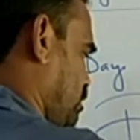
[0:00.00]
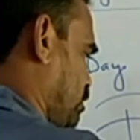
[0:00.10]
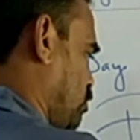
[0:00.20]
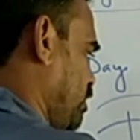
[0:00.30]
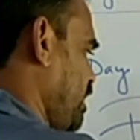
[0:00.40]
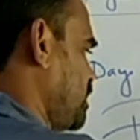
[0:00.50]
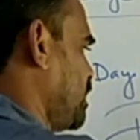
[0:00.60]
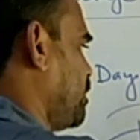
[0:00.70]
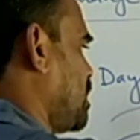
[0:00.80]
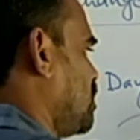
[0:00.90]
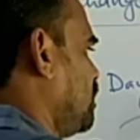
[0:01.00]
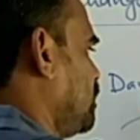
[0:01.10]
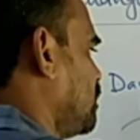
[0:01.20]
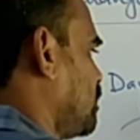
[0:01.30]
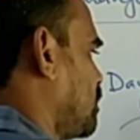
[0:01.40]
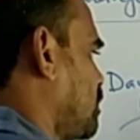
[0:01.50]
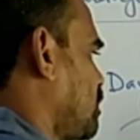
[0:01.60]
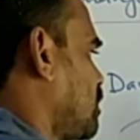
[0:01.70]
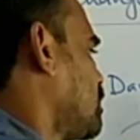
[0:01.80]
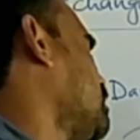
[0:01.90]
potassium ion,
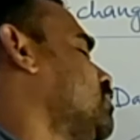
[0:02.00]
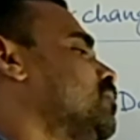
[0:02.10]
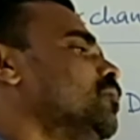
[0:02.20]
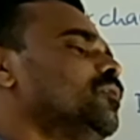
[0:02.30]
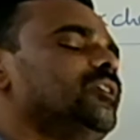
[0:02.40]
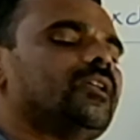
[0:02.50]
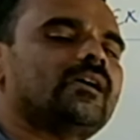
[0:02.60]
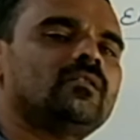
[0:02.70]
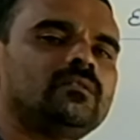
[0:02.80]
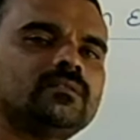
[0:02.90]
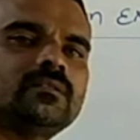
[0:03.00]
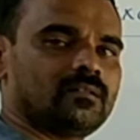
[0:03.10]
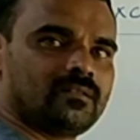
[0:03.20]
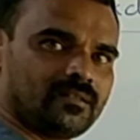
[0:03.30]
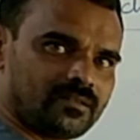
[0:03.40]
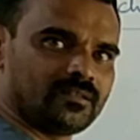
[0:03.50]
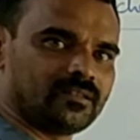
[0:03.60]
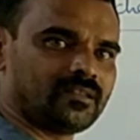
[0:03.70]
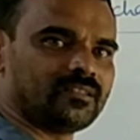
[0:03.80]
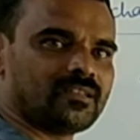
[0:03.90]
chlorine ion, it
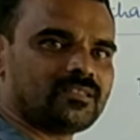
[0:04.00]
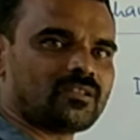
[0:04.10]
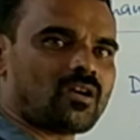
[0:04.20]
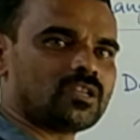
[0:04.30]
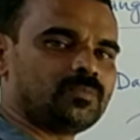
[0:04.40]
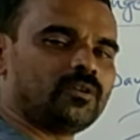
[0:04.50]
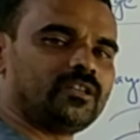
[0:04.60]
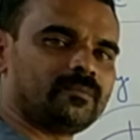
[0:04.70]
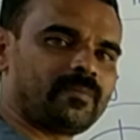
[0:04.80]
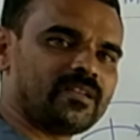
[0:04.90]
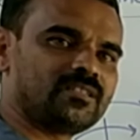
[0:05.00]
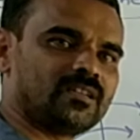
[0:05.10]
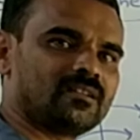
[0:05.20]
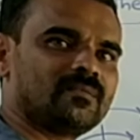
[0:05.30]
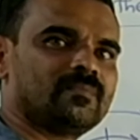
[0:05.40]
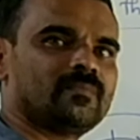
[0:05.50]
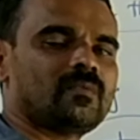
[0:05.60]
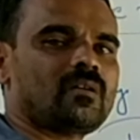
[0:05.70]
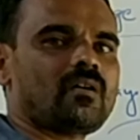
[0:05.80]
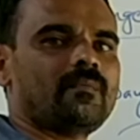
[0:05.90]
increases osmotic pressure
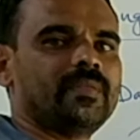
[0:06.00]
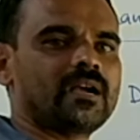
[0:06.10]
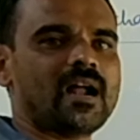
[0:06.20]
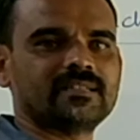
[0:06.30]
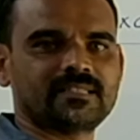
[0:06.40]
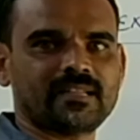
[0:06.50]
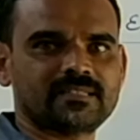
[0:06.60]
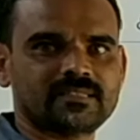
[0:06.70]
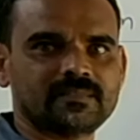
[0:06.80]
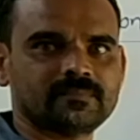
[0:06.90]
of the guard cells,